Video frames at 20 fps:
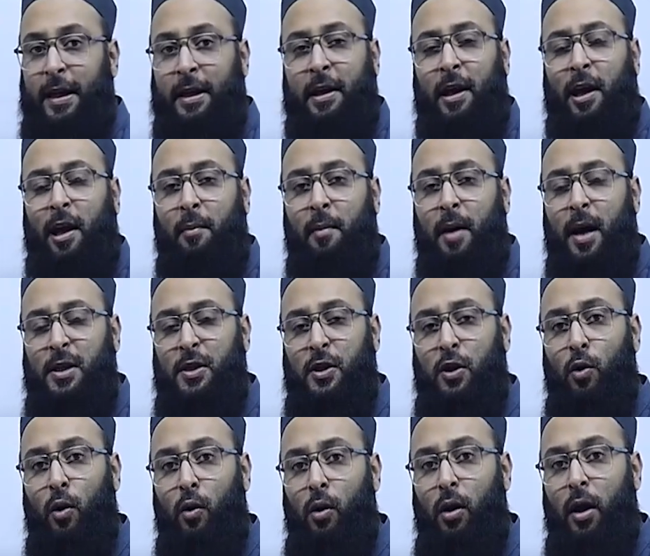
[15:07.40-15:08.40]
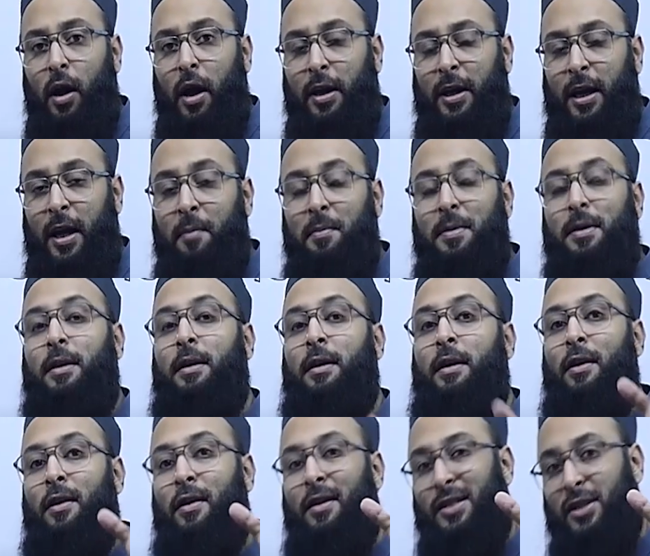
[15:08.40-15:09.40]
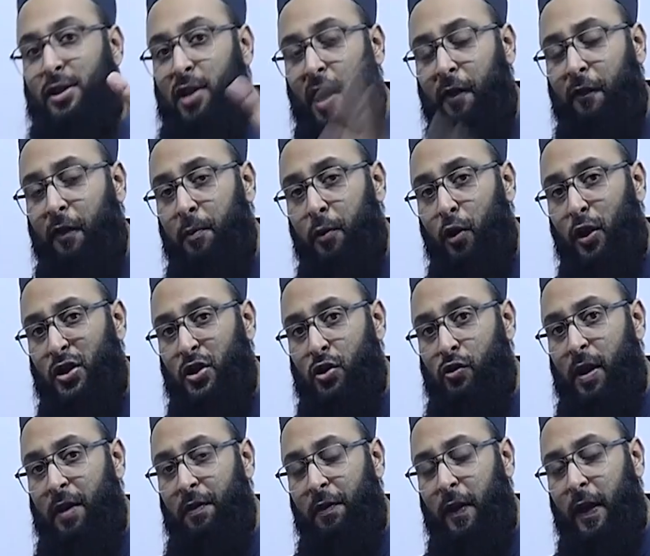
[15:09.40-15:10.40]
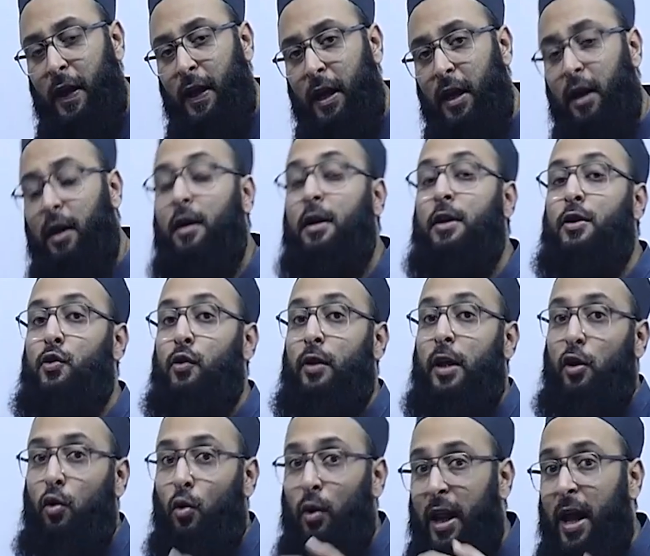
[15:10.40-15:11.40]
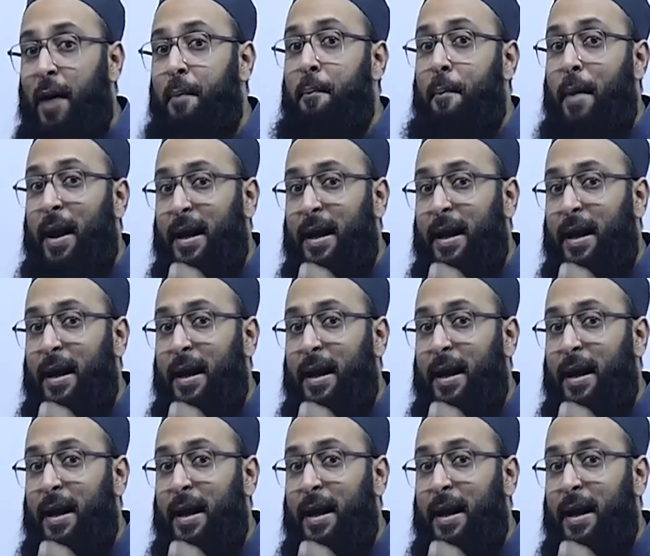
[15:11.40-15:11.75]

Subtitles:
technical marks you attempt, start from your strength area so that you grab